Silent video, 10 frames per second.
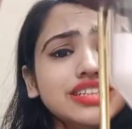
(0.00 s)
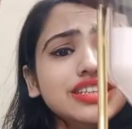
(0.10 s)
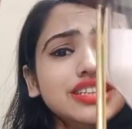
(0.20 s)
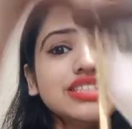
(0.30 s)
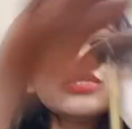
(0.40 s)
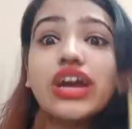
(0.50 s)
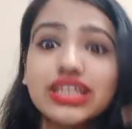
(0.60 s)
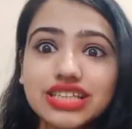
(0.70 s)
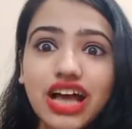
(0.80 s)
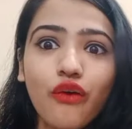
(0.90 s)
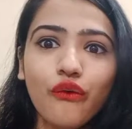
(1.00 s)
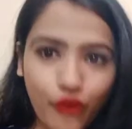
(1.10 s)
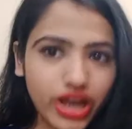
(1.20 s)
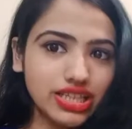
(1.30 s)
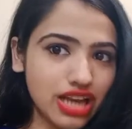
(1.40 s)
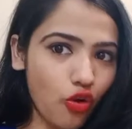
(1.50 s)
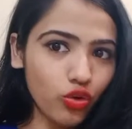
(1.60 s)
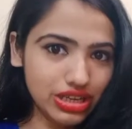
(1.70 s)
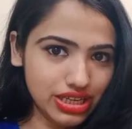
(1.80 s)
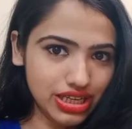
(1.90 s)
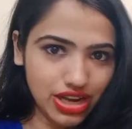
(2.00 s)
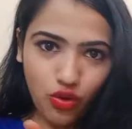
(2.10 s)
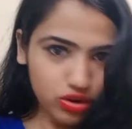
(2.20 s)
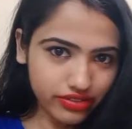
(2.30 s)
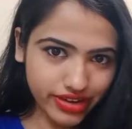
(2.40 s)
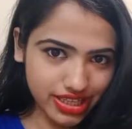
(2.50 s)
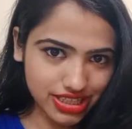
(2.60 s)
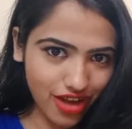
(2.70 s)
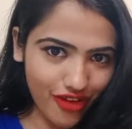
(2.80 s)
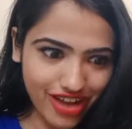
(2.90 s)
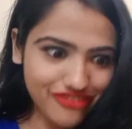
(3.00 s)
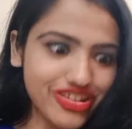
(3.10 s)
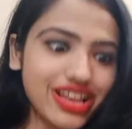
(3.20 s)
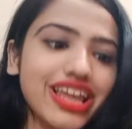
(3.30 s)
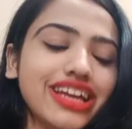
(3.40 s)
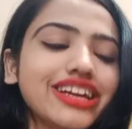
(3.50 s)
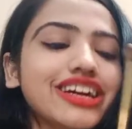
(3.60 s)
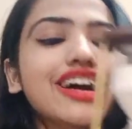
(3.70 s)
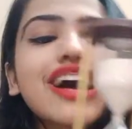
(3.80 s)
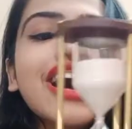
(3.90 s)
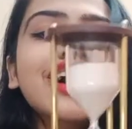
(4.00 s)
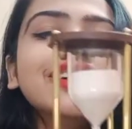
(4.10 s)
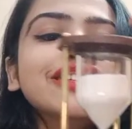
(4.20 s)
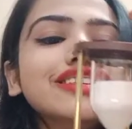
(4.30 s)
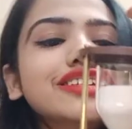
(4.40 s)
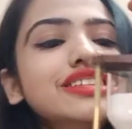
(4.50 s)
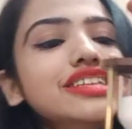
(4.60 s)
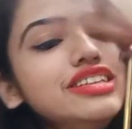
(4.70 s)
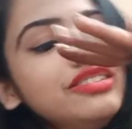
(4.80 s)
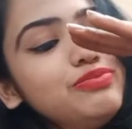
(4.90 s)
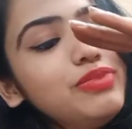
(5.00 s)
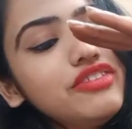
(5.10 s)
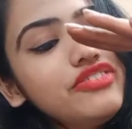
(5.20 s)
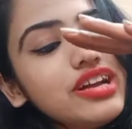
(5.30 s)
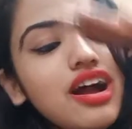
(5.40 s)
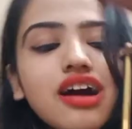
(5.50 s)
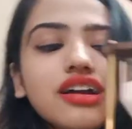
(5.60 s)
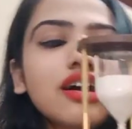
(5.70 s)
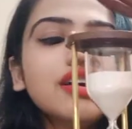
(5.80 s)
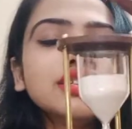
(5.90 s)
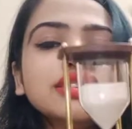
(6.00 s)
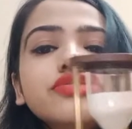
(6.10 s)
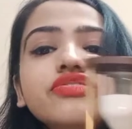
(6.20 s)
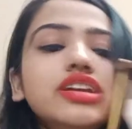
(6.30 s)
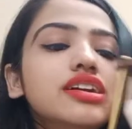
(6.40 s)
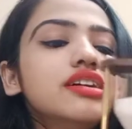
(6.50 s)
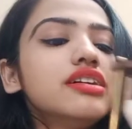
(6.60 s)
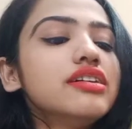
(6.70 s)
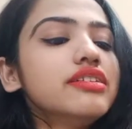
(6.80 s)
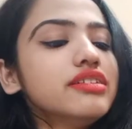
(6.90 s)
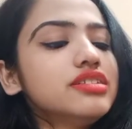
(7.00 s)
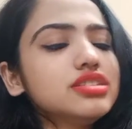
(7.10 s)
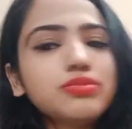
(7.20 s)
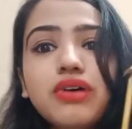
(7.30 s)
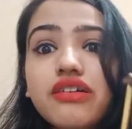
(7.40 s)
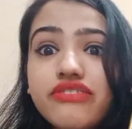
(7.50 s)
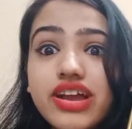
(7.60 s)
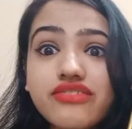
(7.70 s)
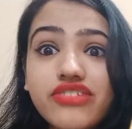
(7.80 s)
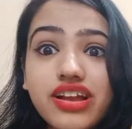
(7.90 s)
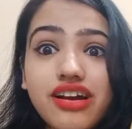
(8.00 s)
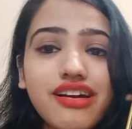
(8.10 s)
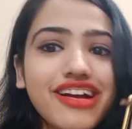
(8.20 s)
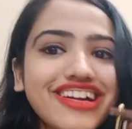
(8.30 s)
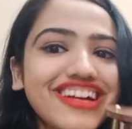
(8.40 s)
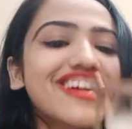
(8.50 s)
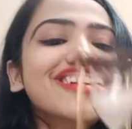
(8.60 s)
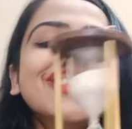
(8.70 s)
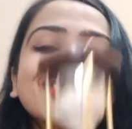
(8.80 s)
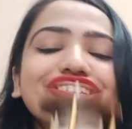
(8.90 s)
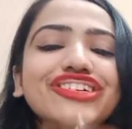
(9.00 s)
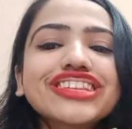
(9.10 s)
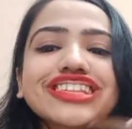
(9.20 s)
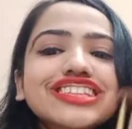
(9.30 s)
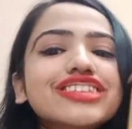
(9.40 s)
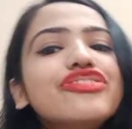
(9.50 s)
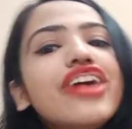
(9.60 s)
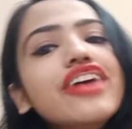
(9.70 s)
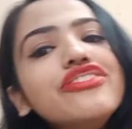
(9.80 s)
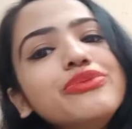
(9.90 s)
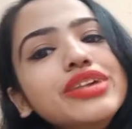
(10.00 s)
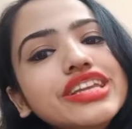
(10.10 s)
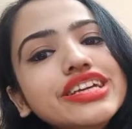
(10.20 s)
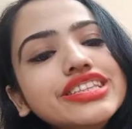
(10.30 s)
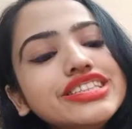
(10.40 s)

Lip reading: this right now I feel like the perfect hourglass figure. It's perfect figure. So this is the 5 minutes